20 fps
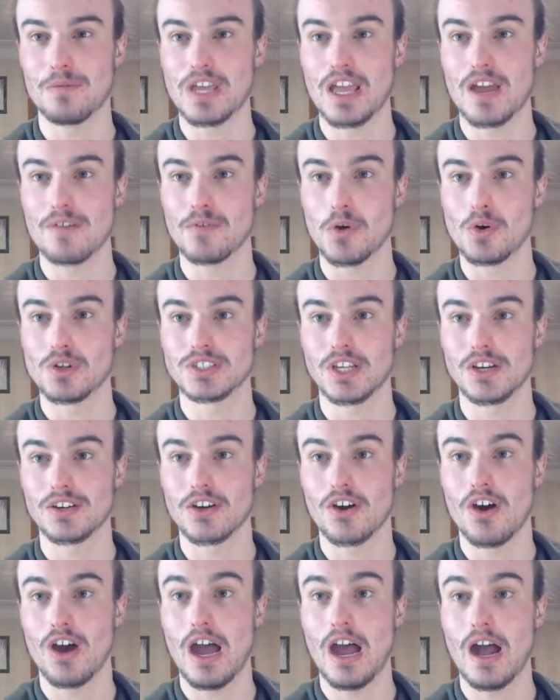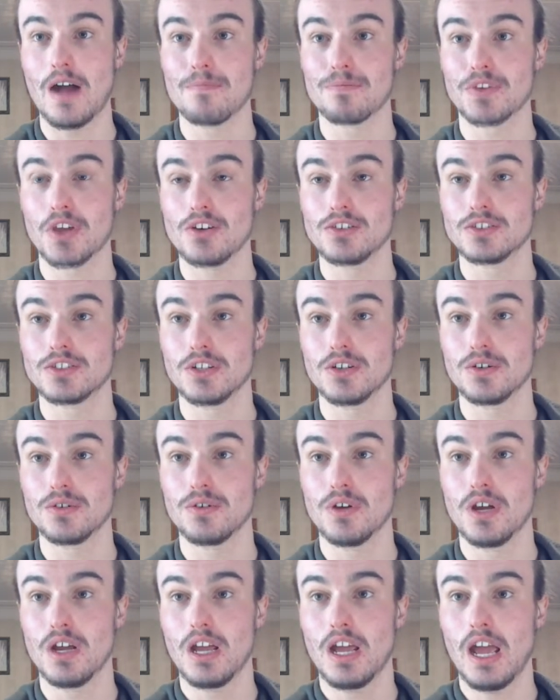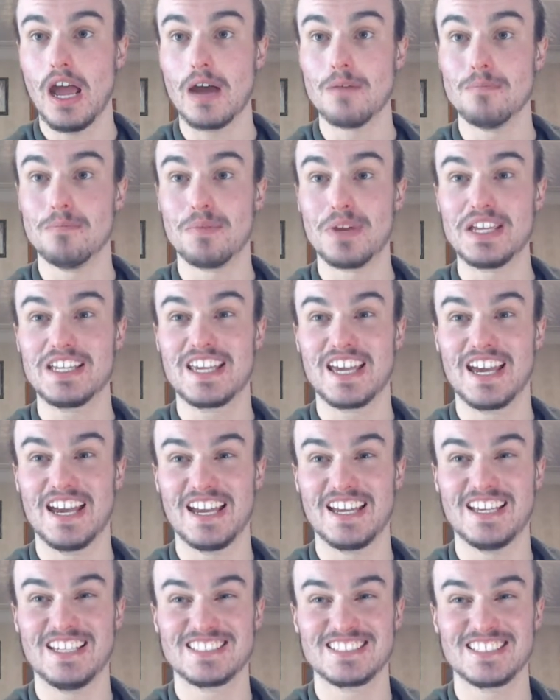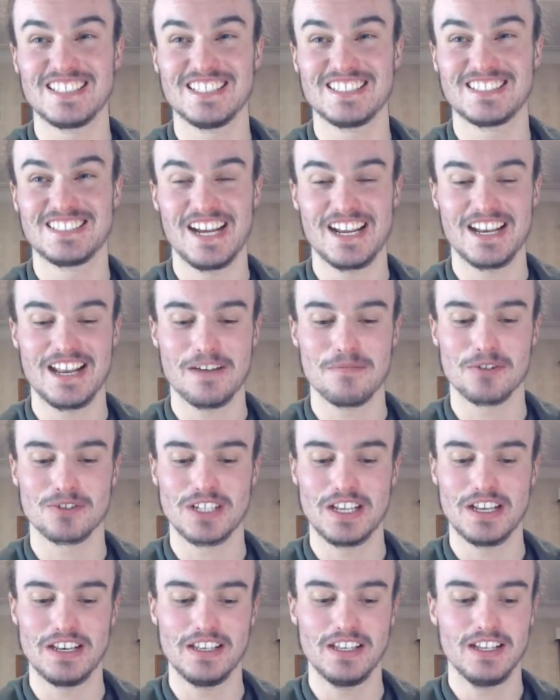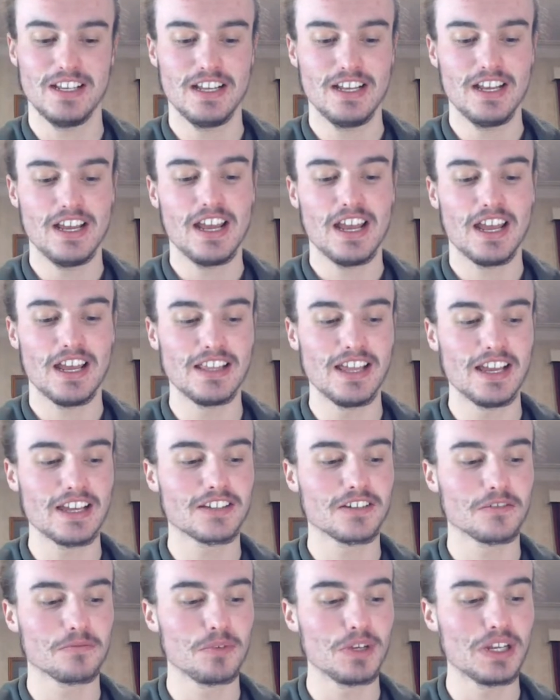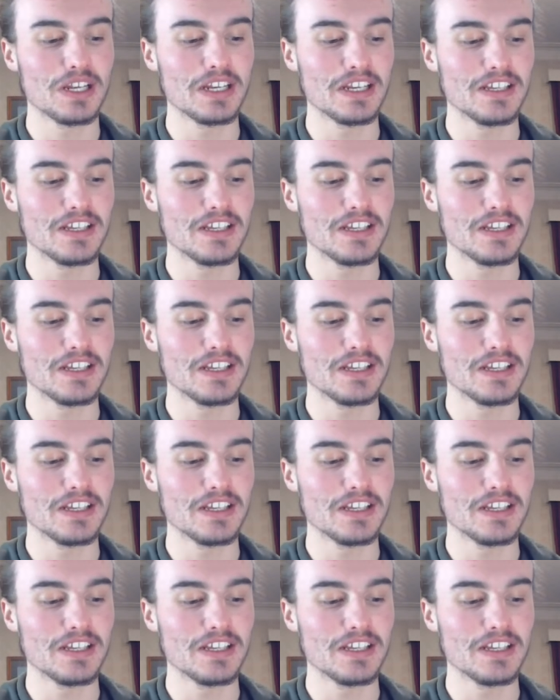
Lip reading: And we have also got go to BK, says Jane Hamilton. And that could